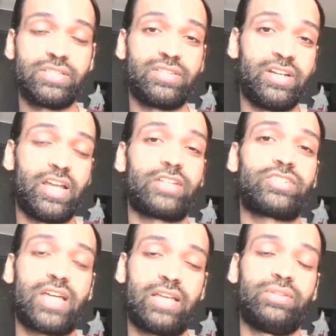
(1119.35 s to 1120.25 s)
the Dutch
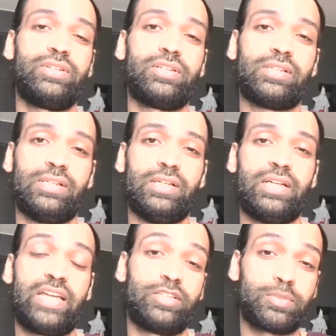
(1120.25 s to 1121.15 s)
and
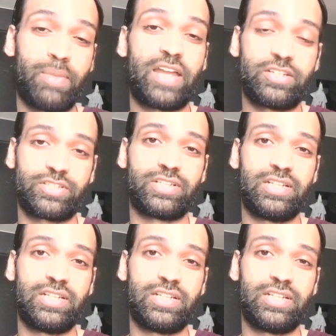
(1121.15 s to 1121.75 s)
the Spanish.